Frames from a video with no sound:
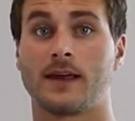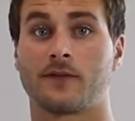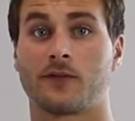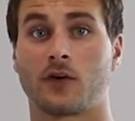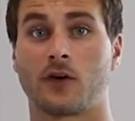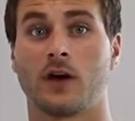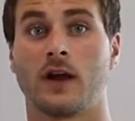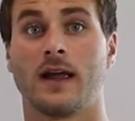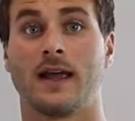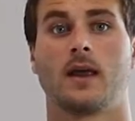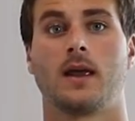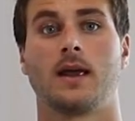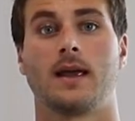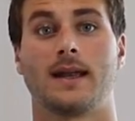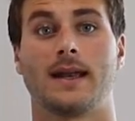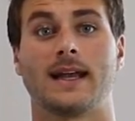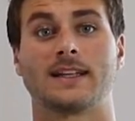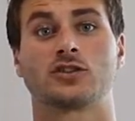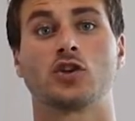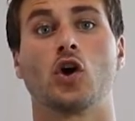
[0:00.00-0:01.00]
lever.
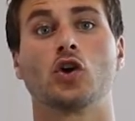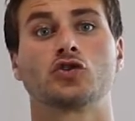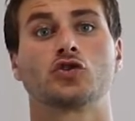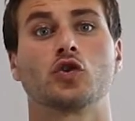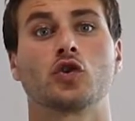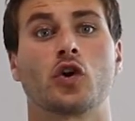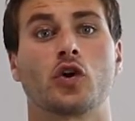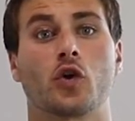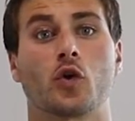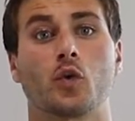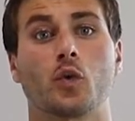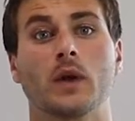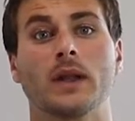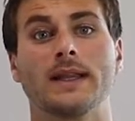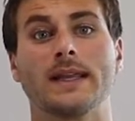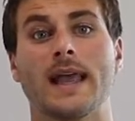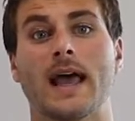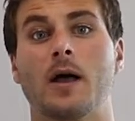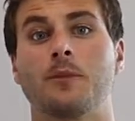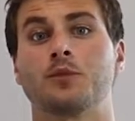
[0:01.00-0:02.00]
And that's also gonna
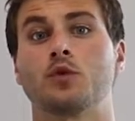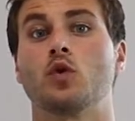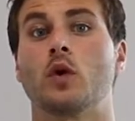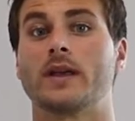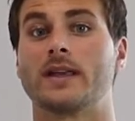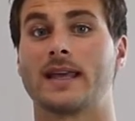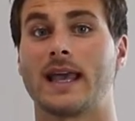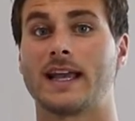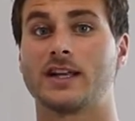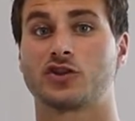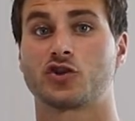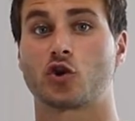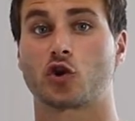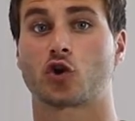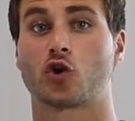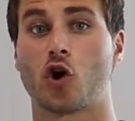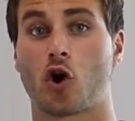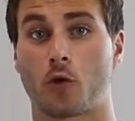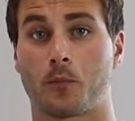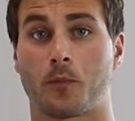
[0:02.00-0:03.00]
really help you engage your
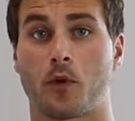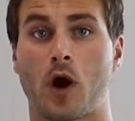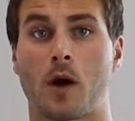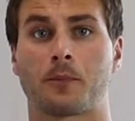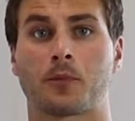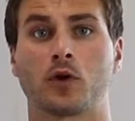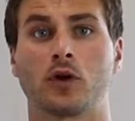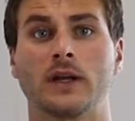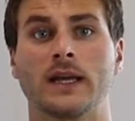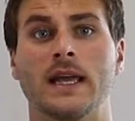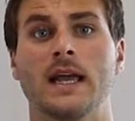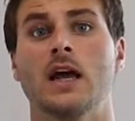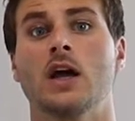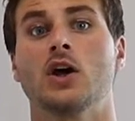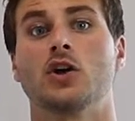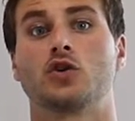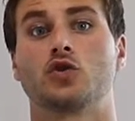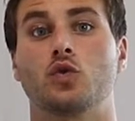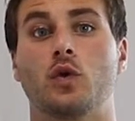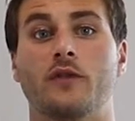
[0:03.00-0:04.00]
core properly
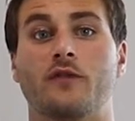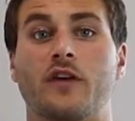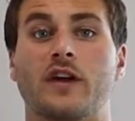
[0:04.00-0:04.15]
to